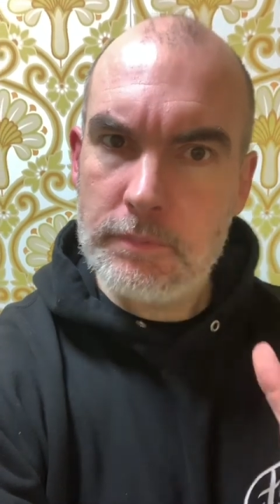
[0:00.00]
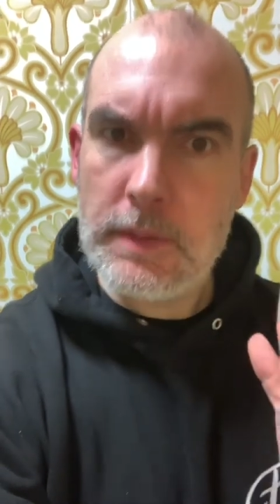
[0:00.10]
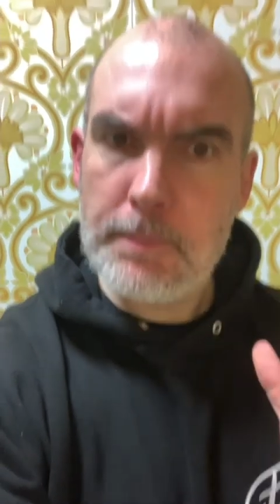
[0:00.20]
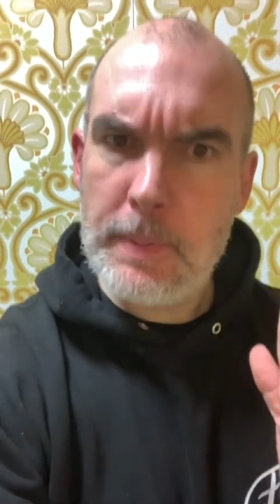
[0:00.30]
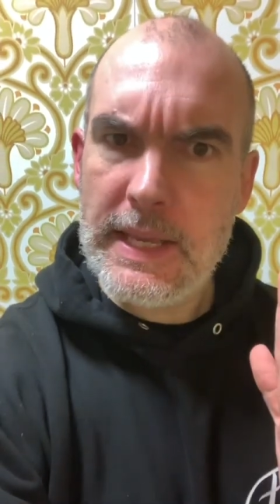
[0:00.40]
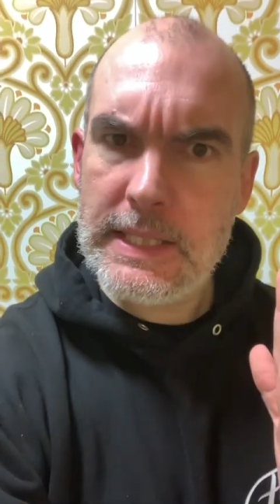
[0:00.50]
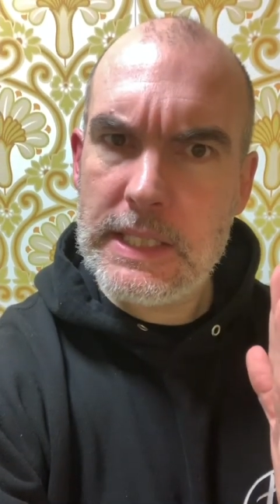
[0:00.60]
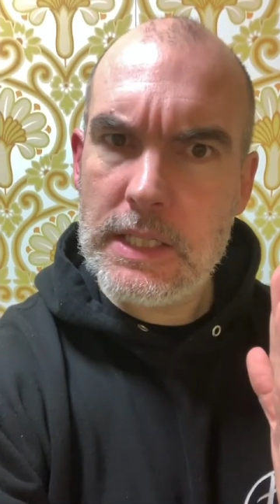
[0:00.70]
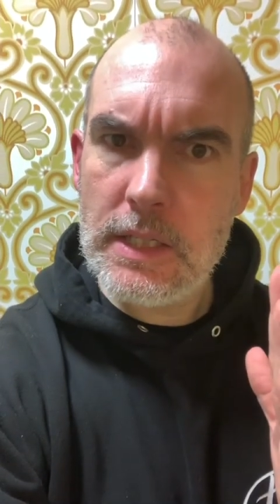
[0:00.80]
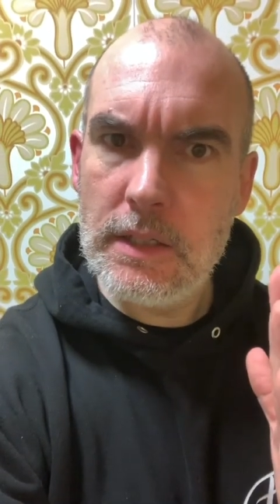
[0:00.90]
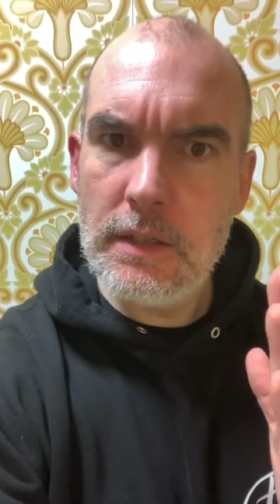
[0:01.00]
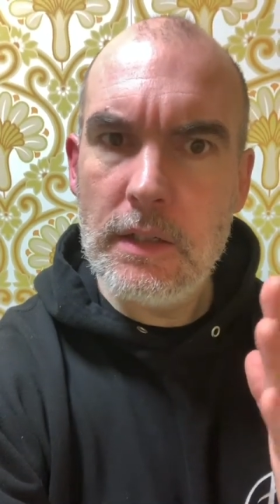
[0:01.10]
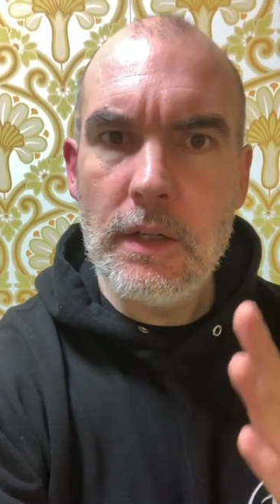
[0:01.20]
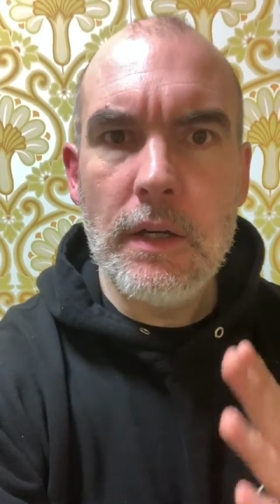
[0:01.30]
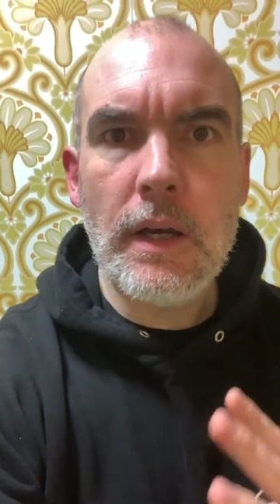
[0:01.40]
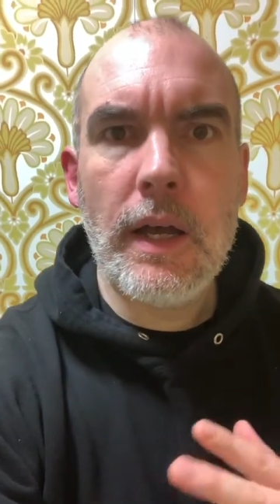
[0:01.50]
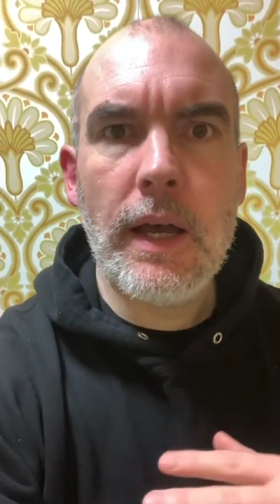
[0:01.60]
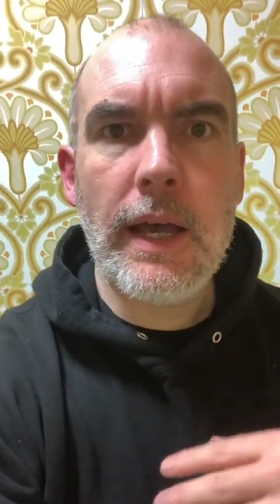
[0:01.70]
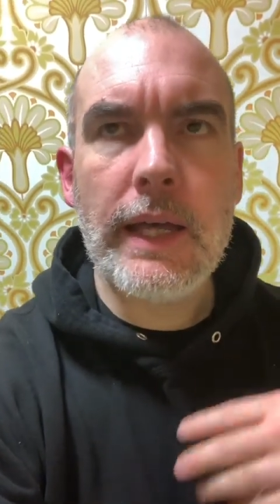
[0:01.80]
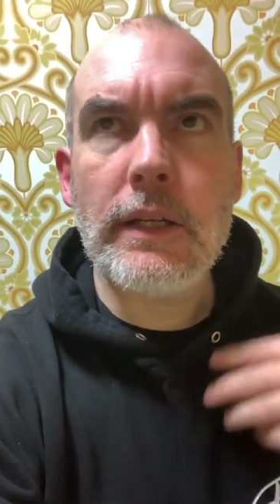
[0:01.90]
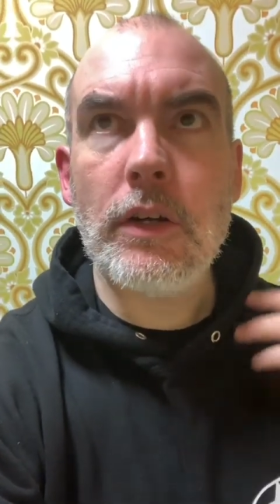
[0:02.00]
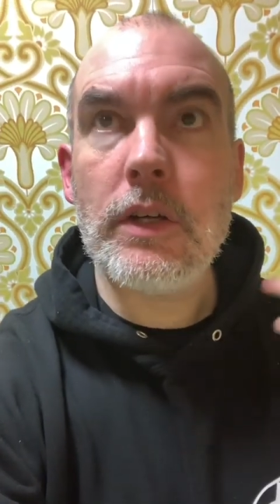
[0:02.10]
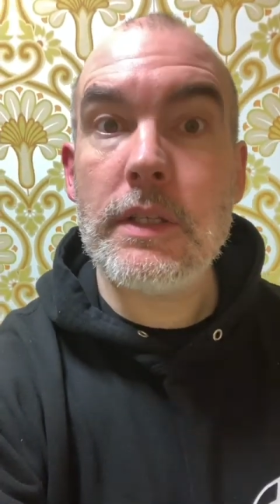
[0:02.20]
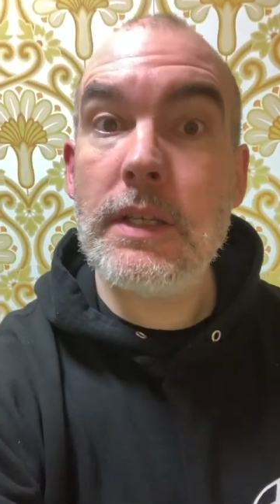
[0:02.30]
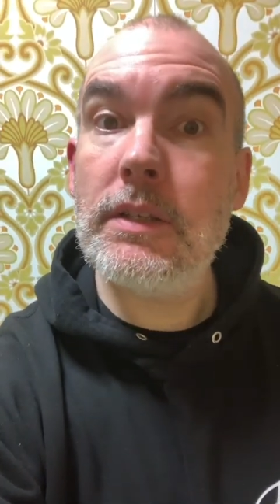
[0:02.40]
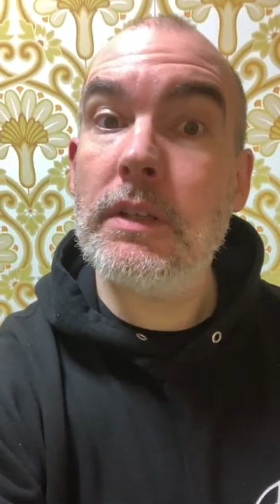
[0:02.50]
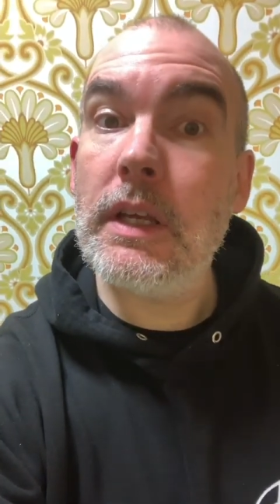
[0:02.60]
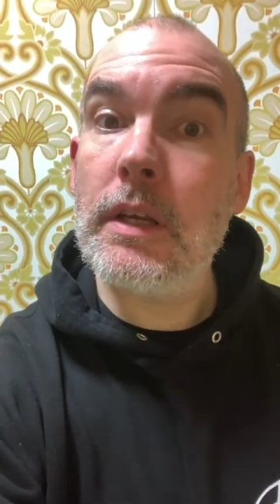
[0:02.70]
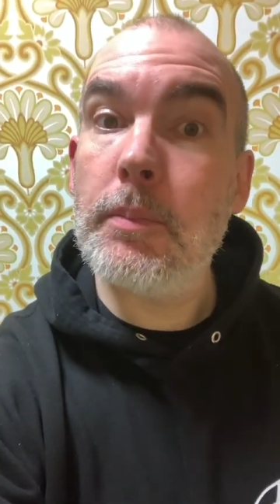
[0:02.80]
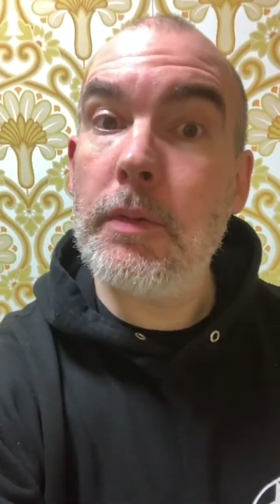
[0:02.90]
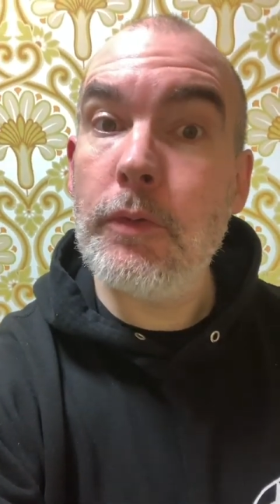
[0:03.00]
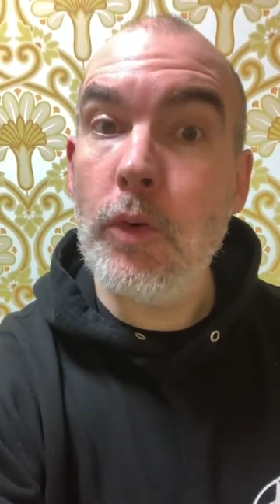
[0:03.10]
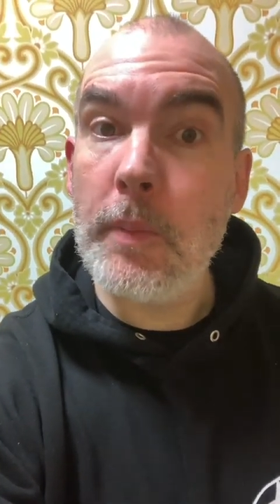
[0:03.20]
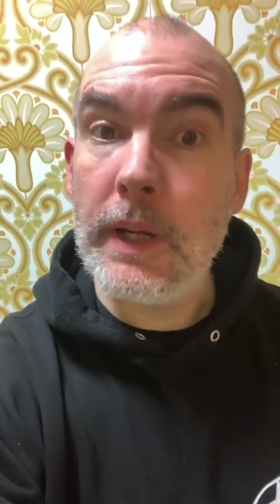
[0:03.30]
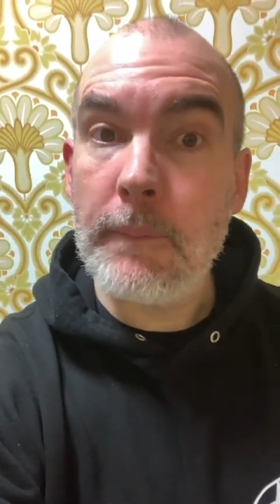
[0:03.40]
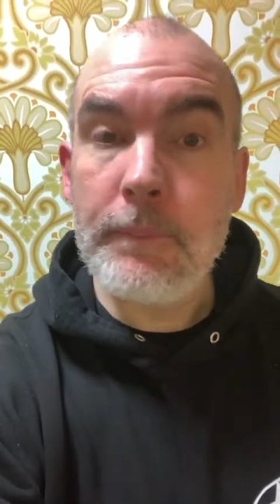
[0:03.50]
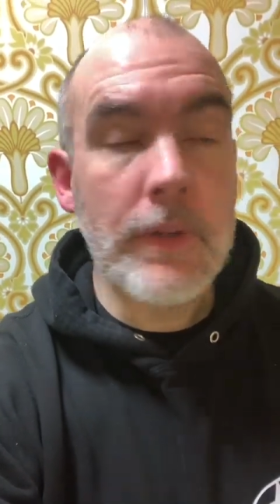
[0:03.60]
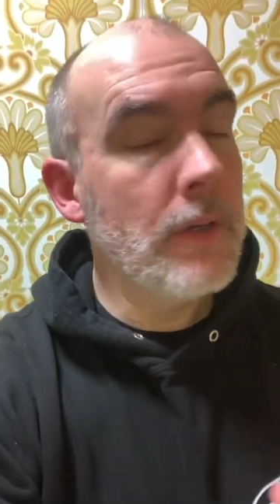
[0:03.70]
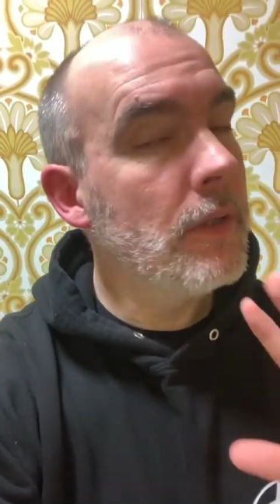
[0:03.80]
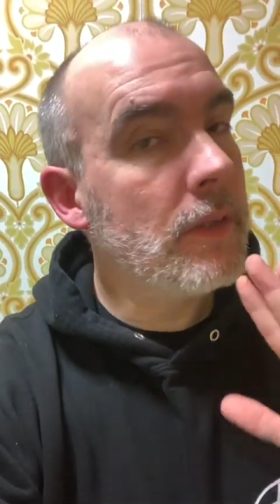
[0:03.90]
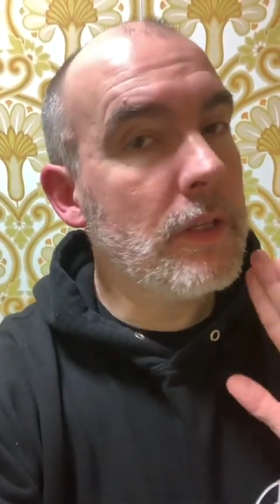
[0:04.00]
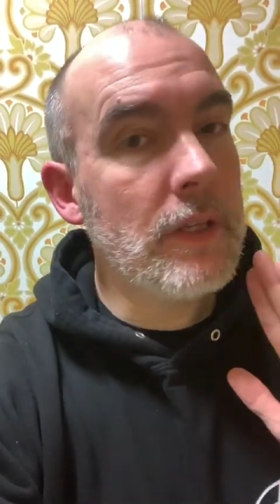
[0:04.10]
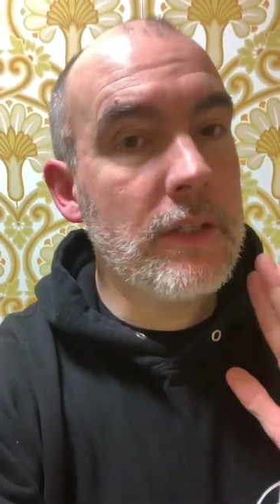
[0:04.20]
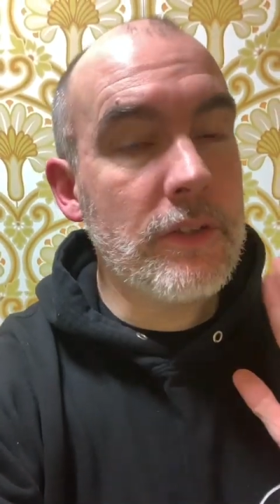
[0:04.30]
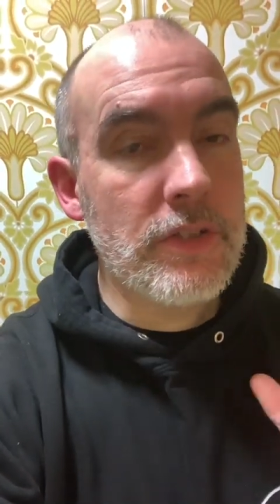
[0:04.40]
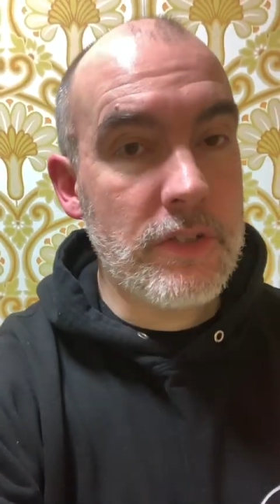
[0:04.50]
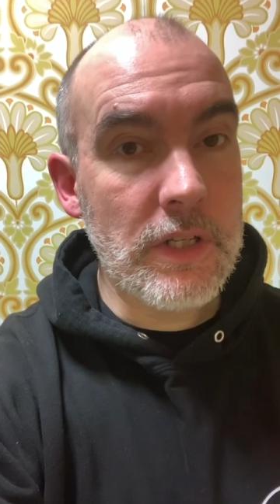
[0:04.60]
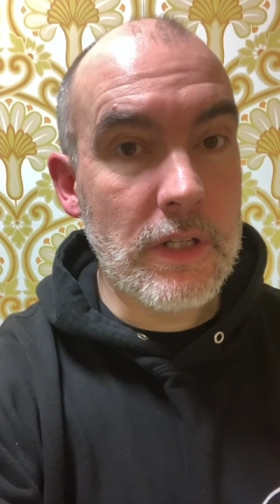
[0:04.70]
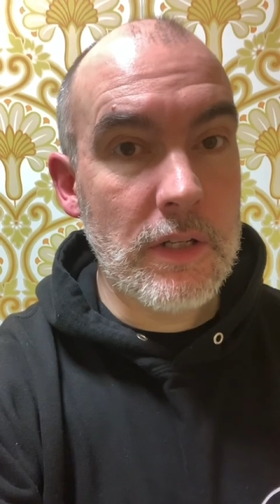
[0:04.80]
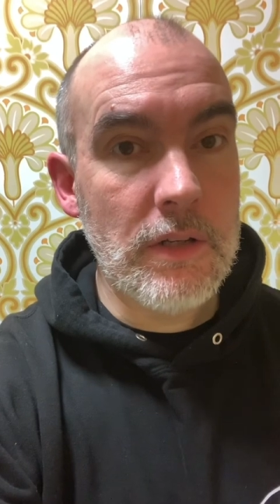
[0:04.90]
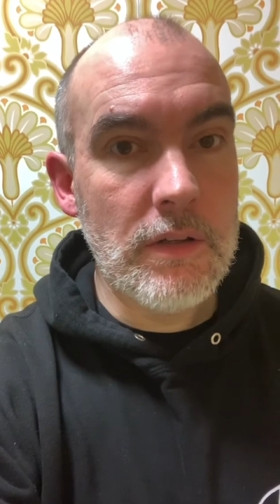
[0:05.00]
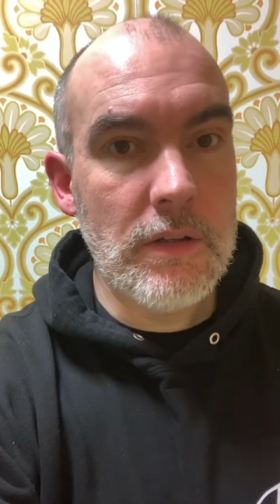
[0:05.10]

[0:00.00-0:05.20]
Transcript: the best uh, and an artistic performing it's still